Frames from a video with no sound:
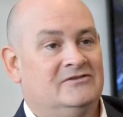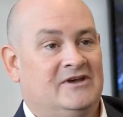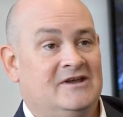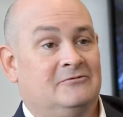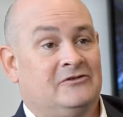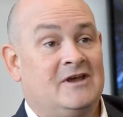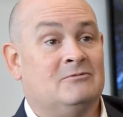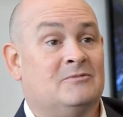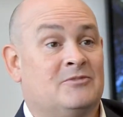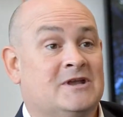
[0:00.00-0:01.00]
Dave was
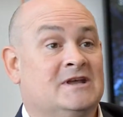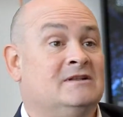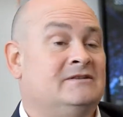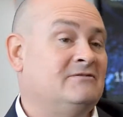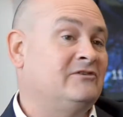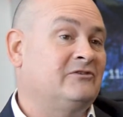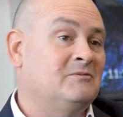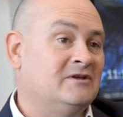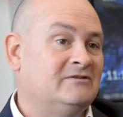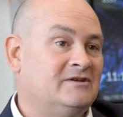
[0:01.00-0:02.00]
able to bring in David
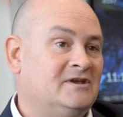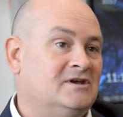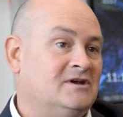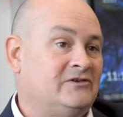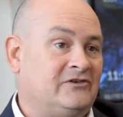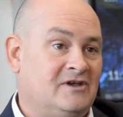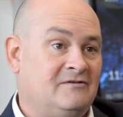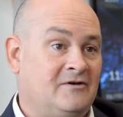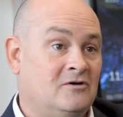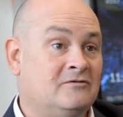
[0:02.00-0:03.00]
Smith, the
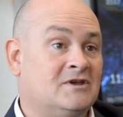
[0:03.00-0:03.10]
CFO of